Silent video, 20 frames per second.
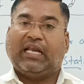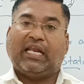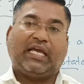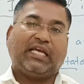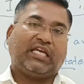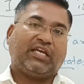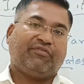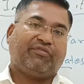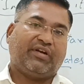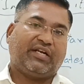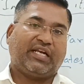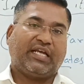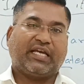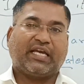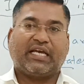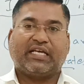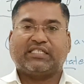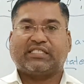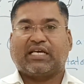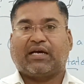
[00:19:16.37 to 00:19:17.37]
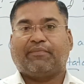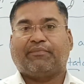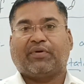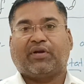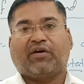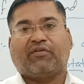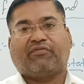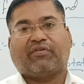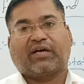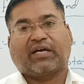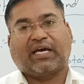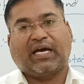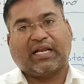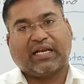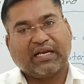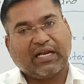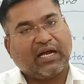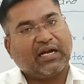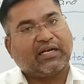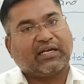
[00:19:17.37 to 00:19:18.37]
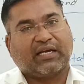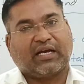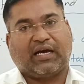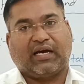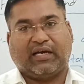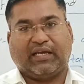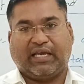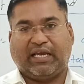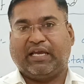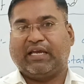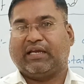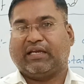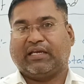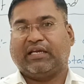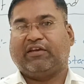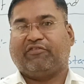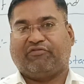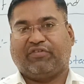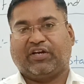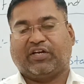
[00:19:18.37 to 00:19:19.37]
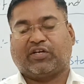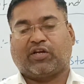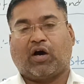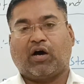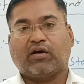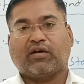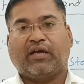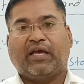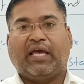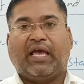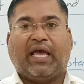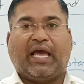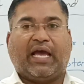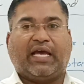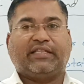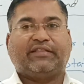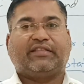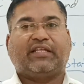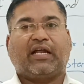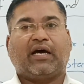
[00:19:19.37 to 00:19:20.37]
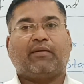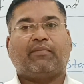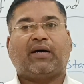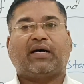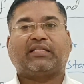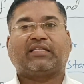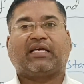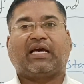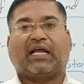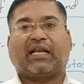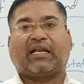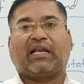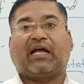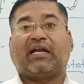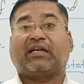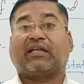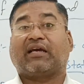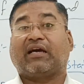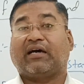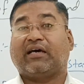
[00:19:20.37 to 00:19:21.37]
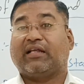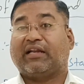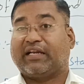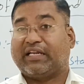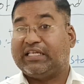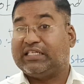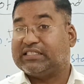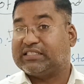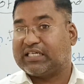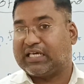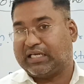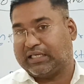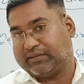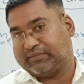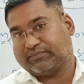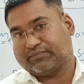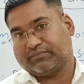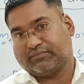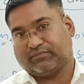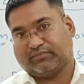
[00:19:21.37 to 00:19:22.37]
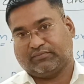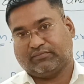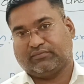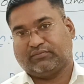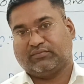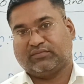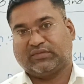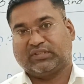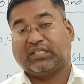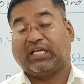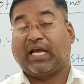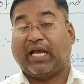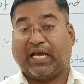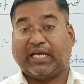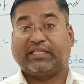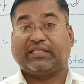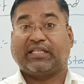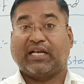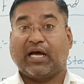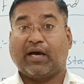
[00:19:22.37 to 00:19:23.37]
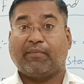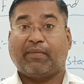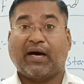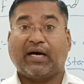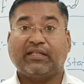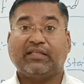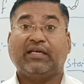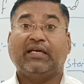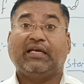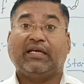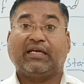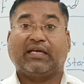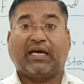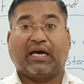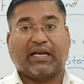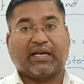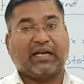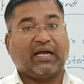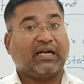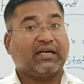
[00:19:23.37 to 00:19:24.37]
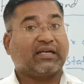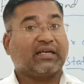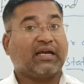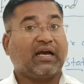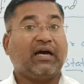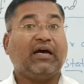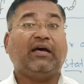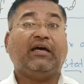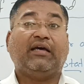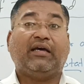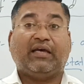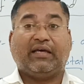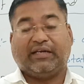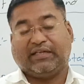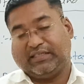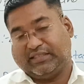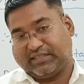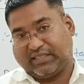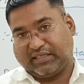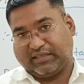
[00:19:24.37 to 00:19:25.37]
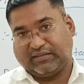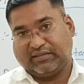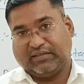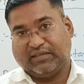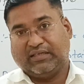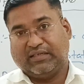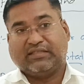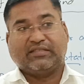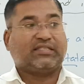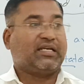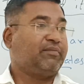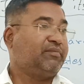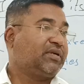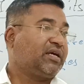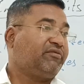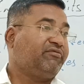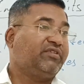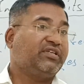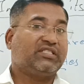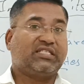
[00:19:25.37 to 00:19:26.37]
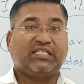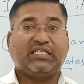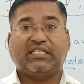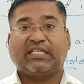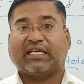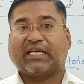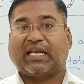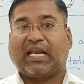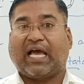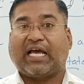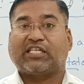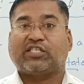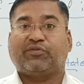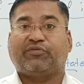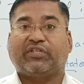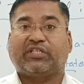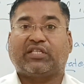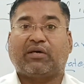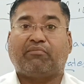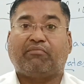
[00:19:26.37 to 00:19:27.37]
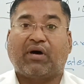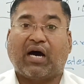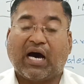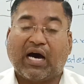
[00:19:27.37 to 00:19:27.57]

Like if you take example of a Karnataka, if you talk Hyderabad Karnataka region, Hyderabad Karnataka region, sometimes we see the clash with the